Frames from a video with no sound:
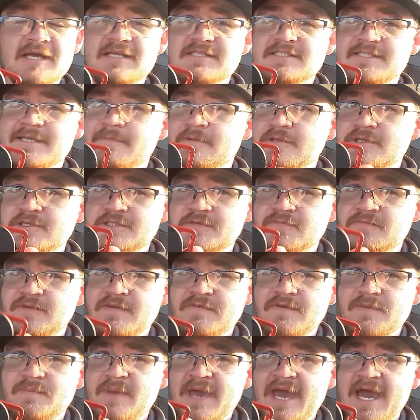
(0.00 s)
Same with the
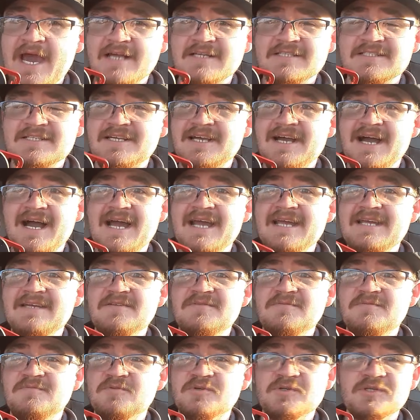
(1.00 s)
Civivi packs.
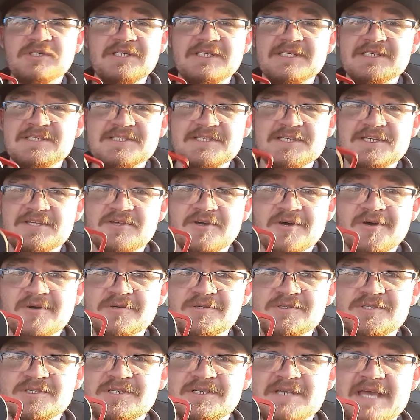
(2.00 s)
I really didn't see
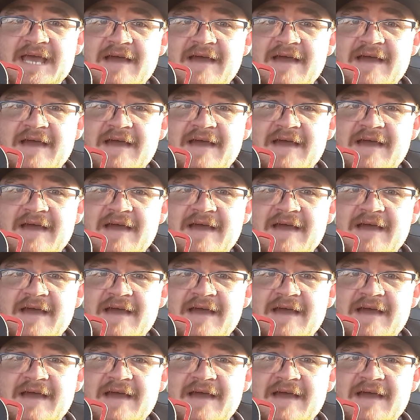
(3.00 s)
those